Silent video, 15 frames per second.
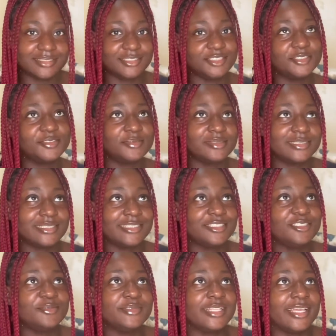
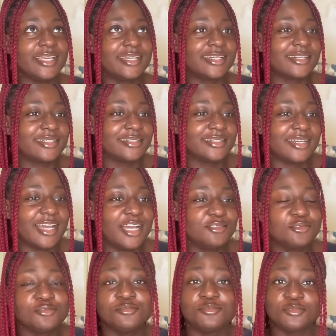I
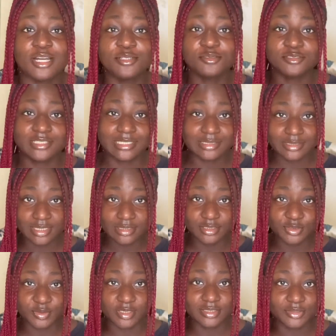don't know. I don't understand
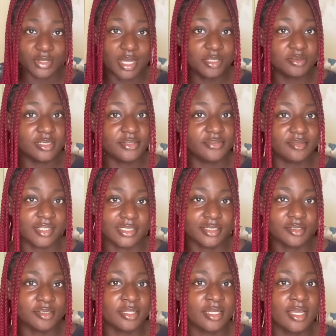this question. How do I feel
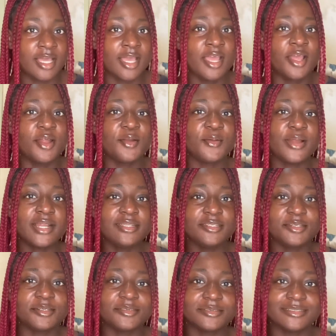right
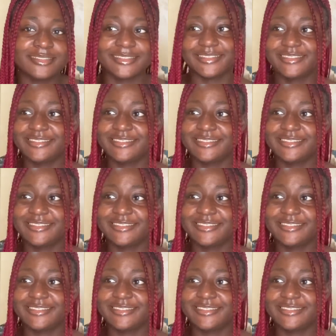now?